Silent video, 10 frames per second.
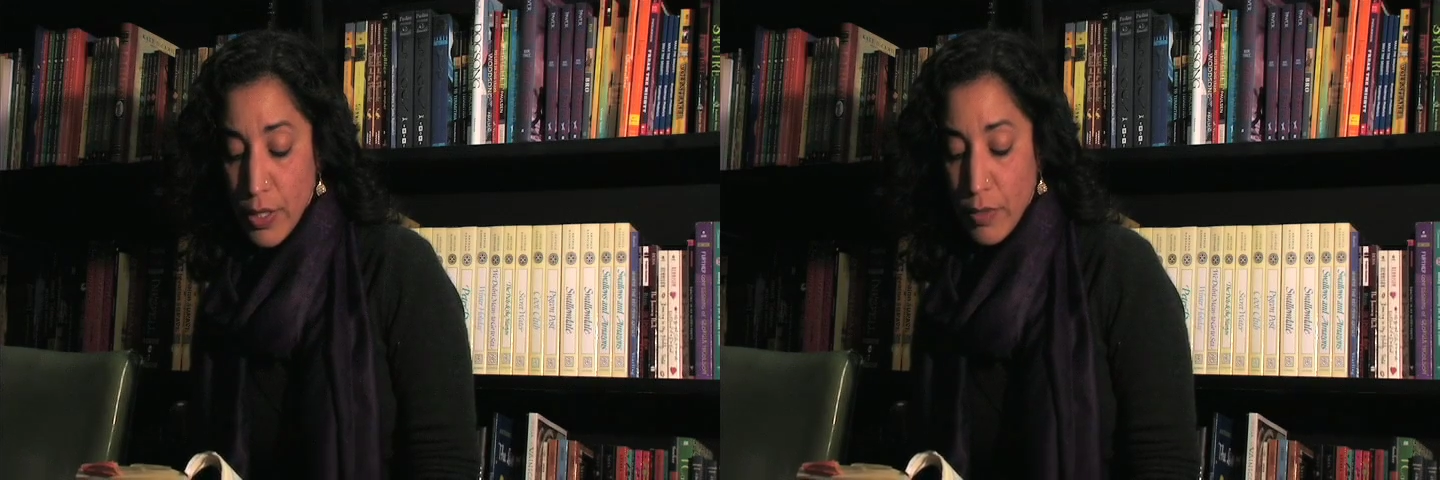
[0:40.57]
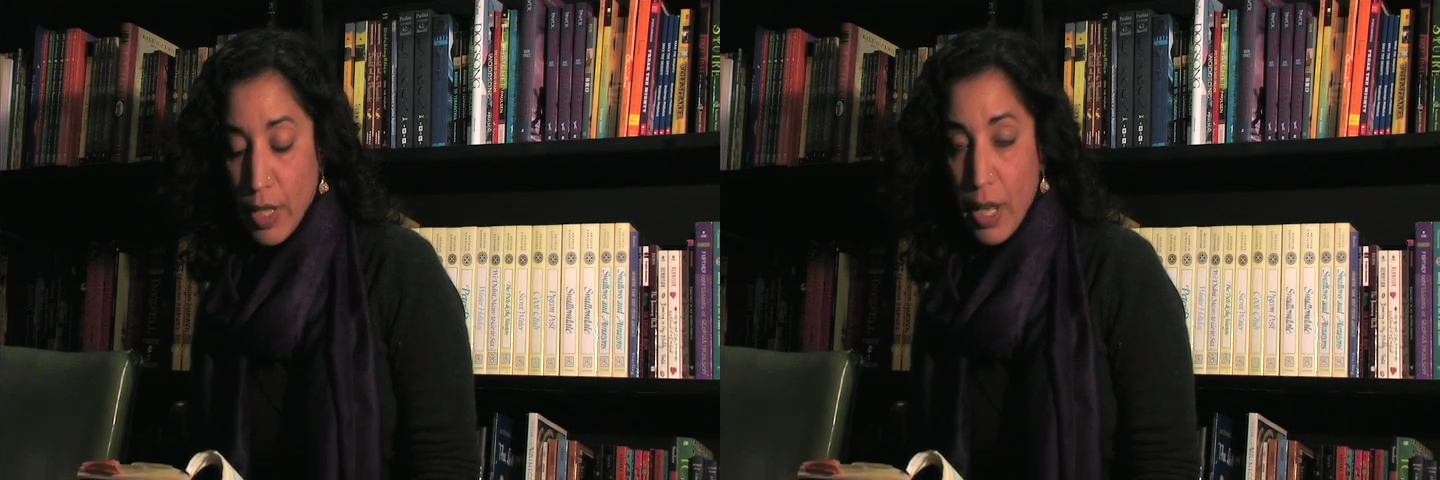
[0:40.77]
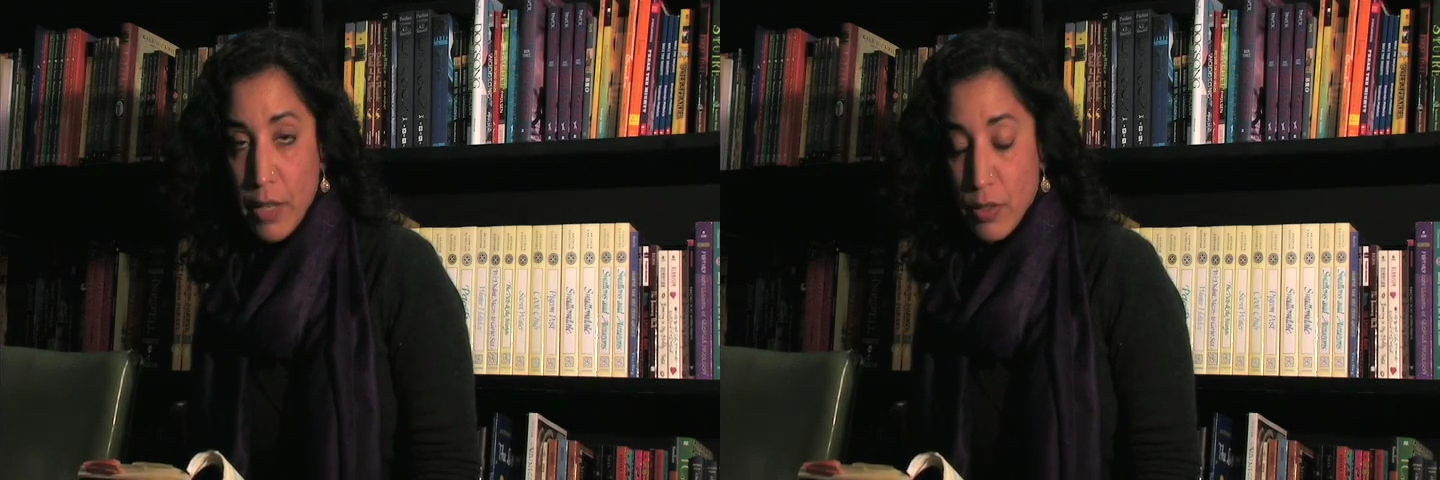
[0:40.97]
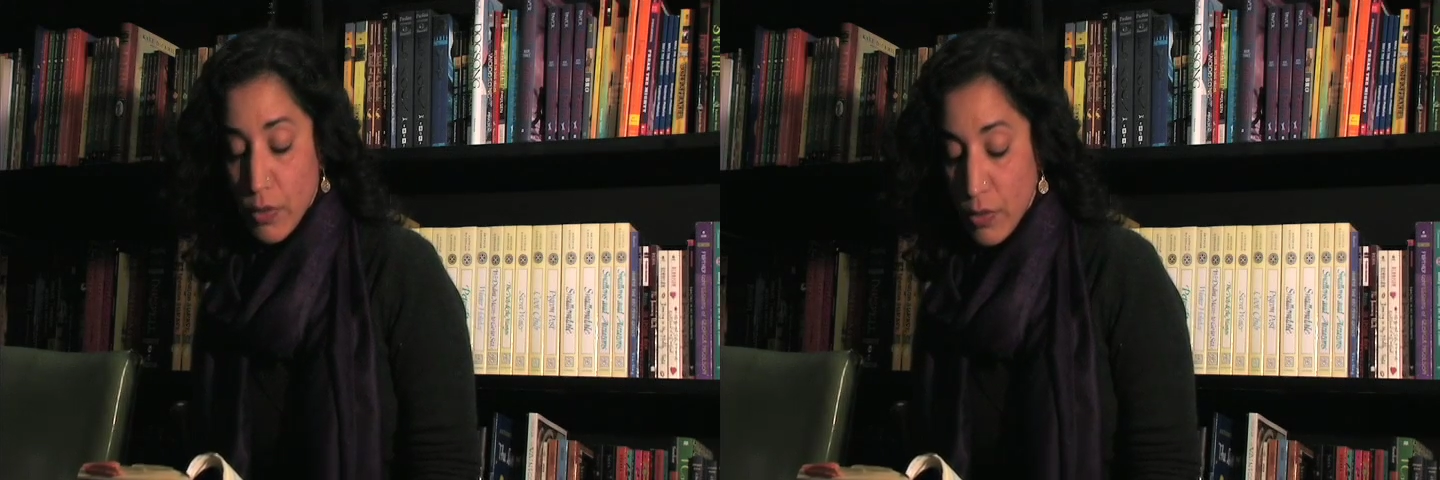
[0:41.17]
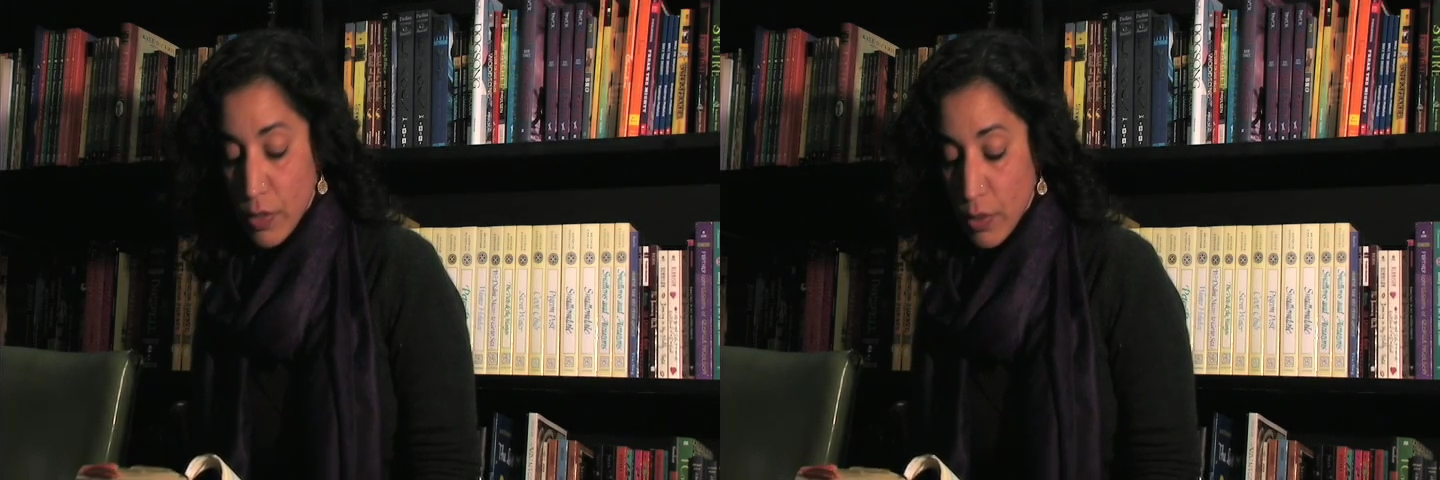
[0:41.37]
of
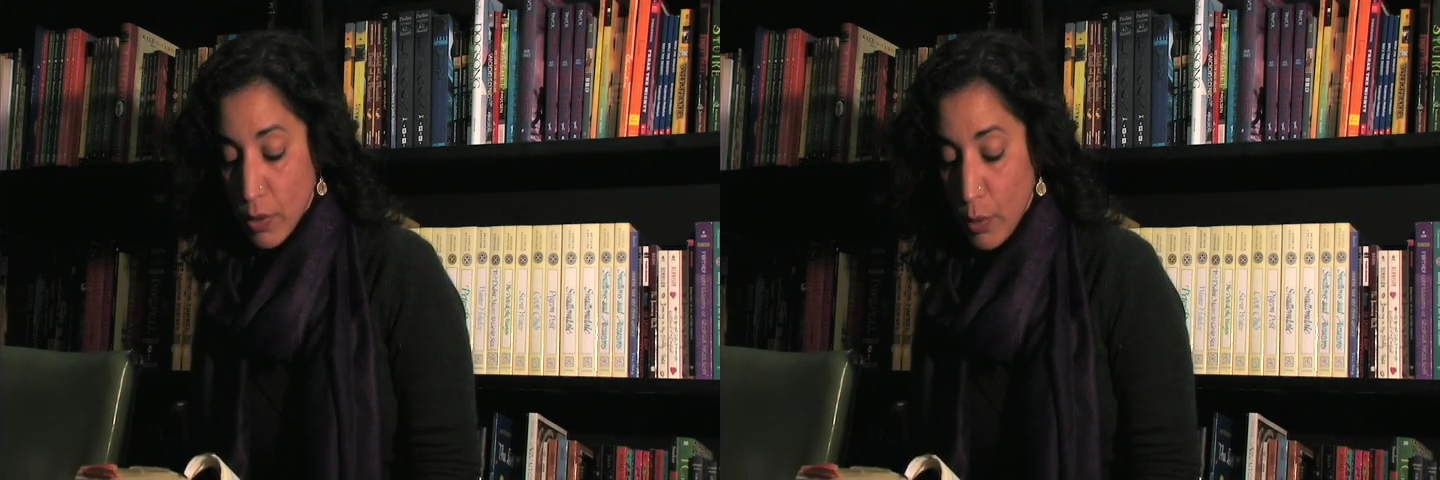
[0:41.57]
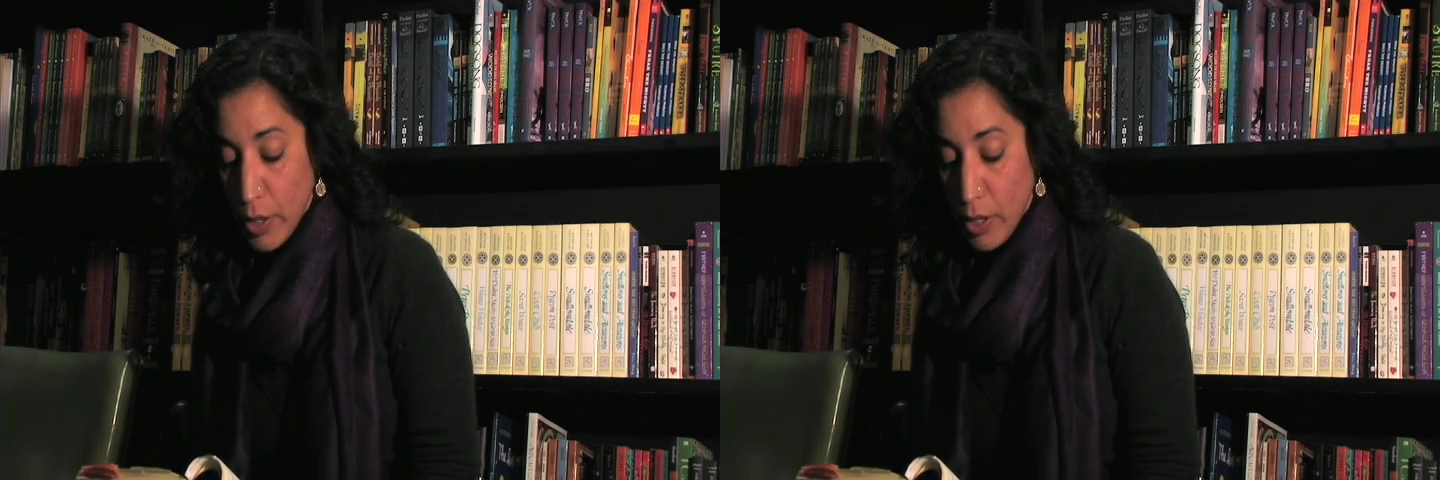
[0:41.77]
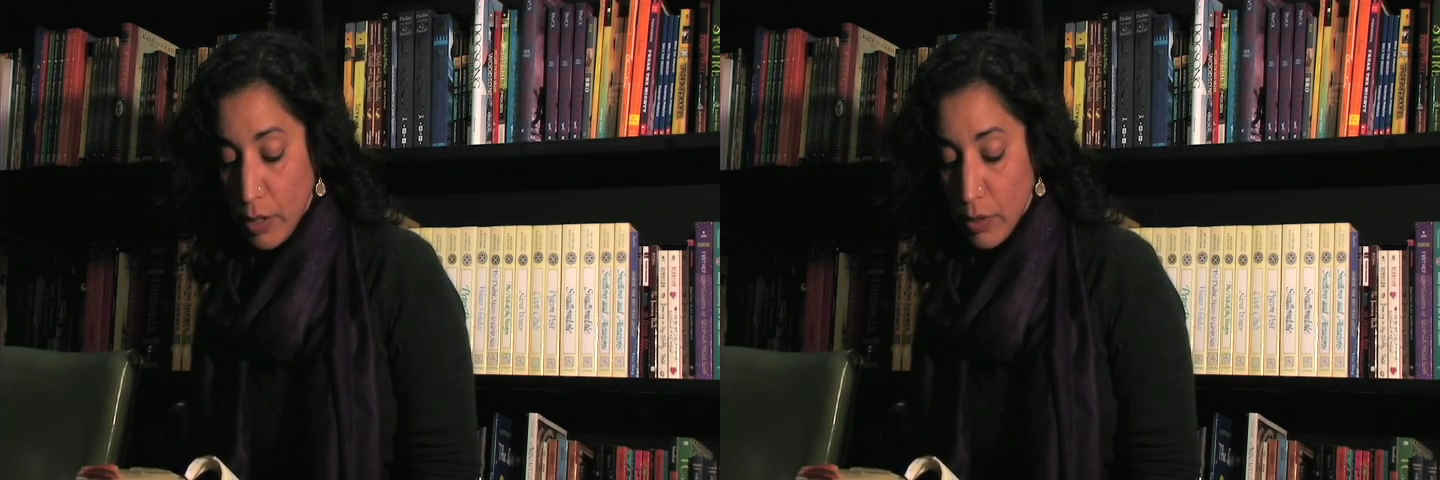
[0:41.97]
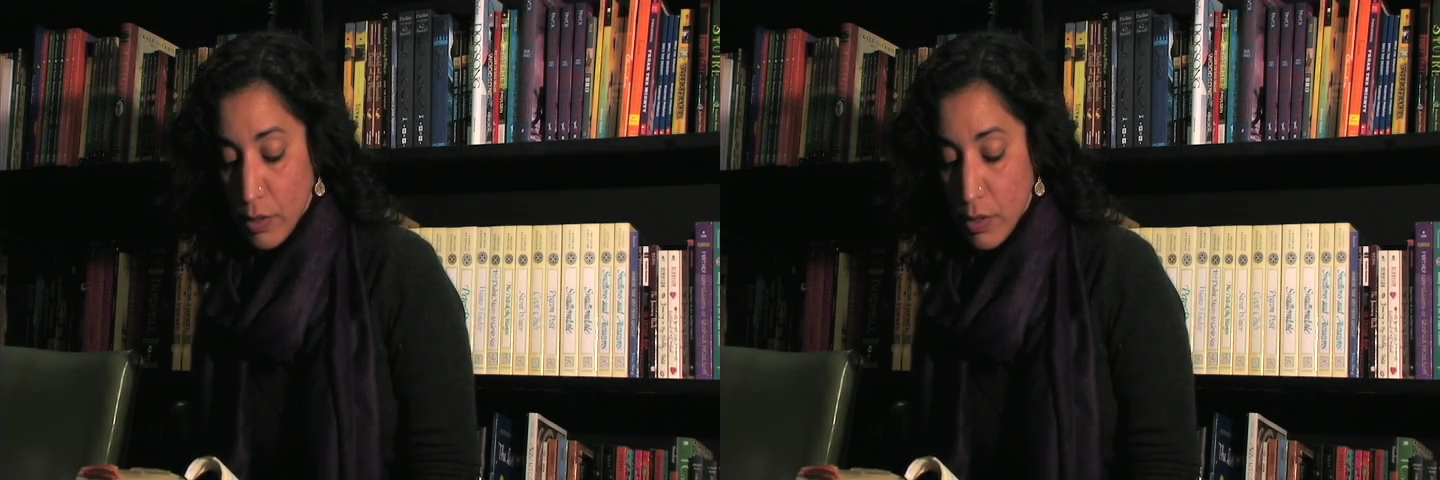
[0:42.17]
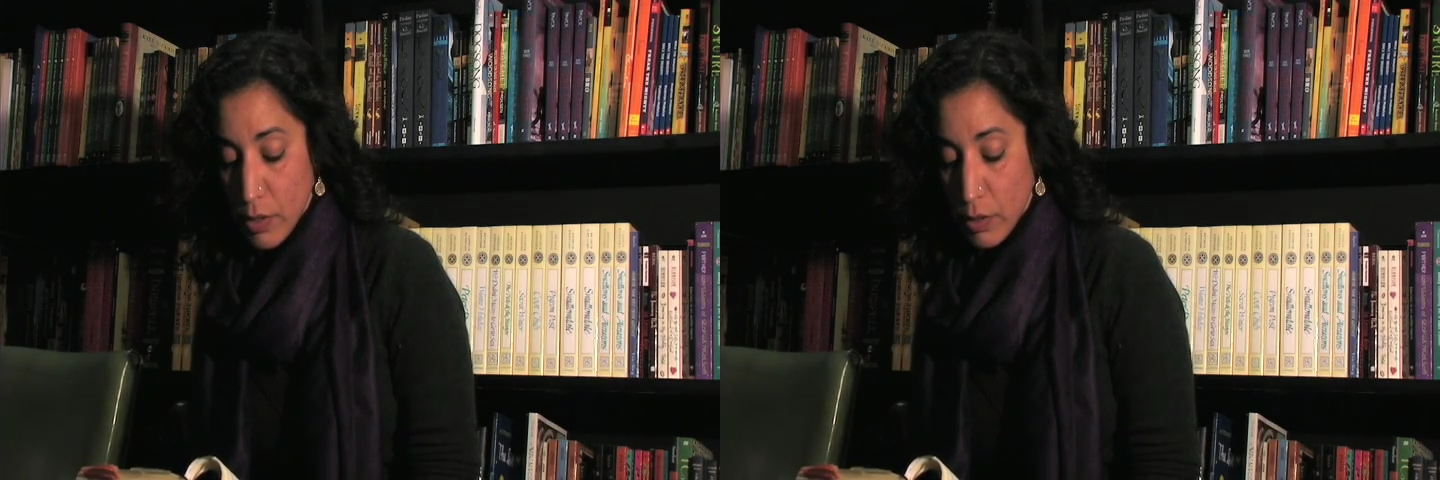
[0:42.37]
castles and
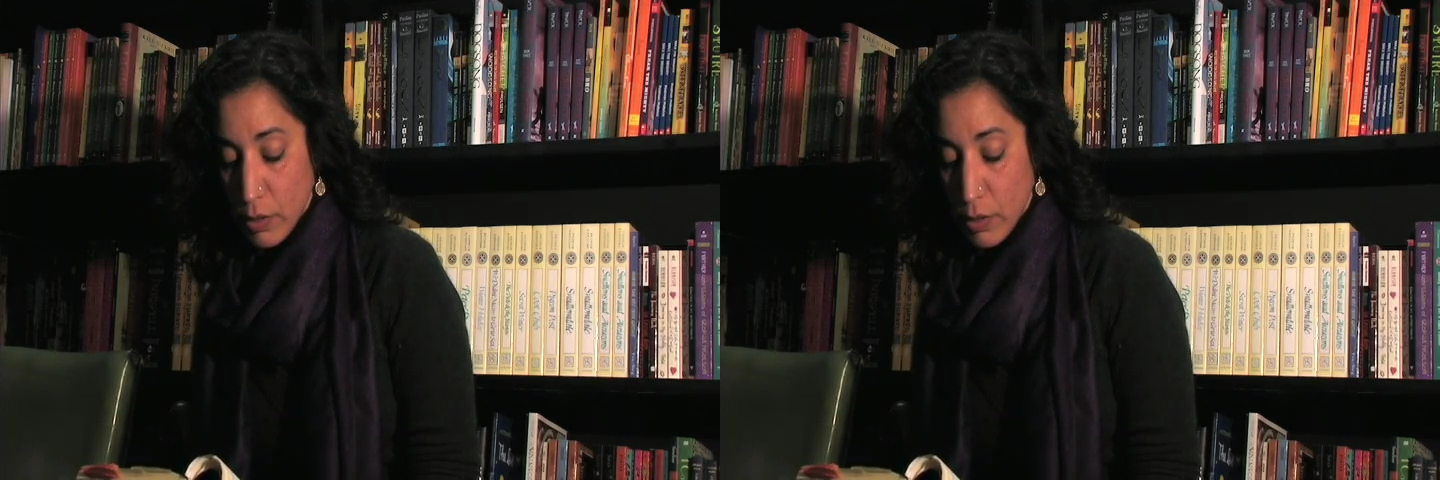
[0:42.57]
queens.